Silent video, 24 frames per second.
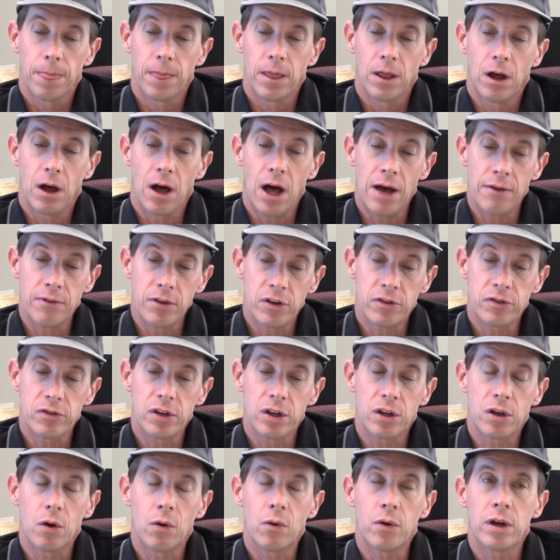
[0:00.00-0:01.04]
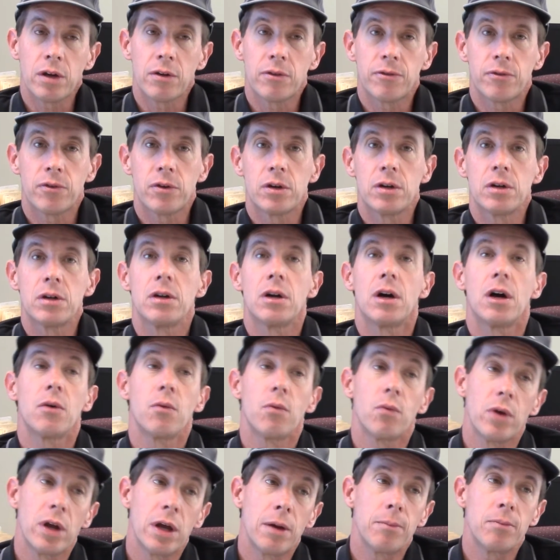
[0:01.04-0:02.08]
obviously going for a
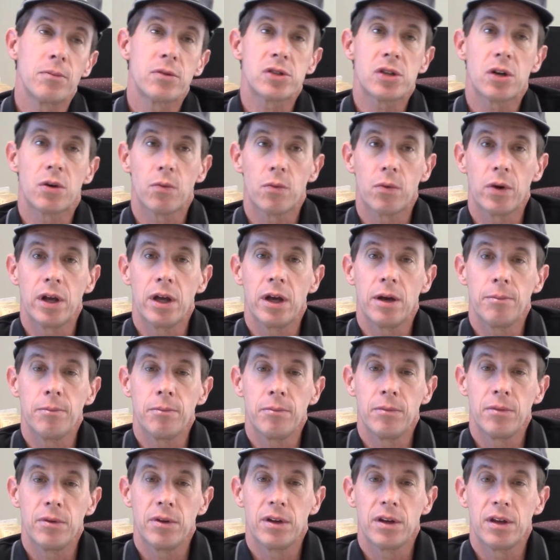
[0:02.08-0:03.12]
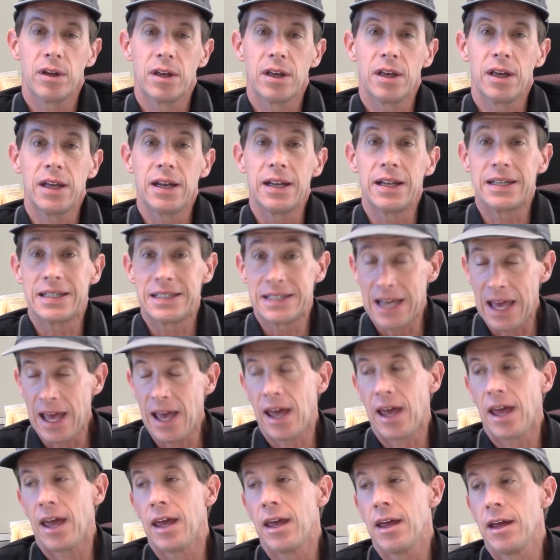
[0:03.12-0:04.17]
rim to rim in a
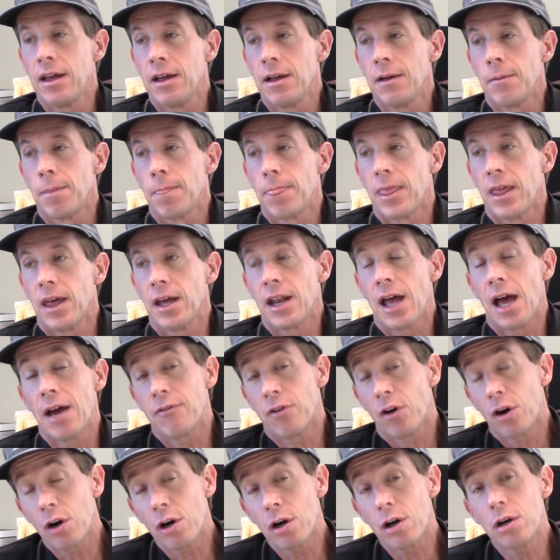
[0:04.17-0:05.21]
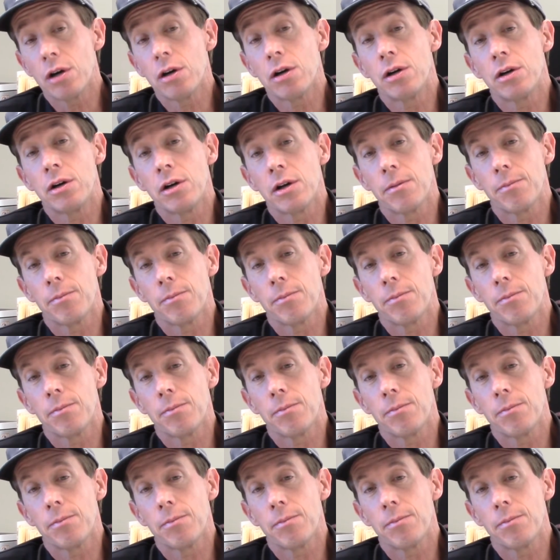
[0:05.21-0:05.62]
day, and I've heard